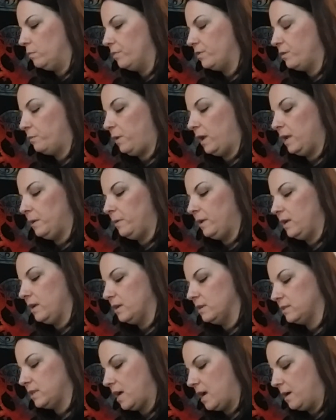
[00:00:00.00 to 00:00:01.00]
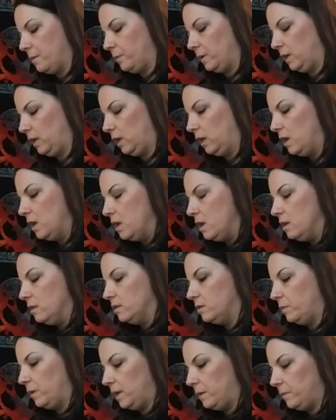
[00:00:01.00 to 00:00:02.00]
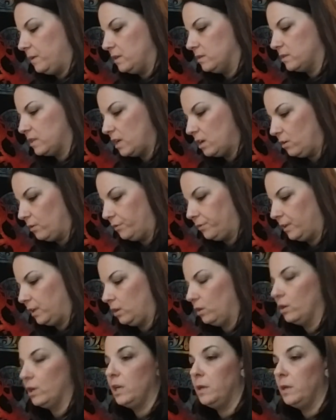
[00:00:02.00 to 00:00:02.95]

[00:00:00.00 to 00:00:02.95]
The baby is happy. The baby is healthy, or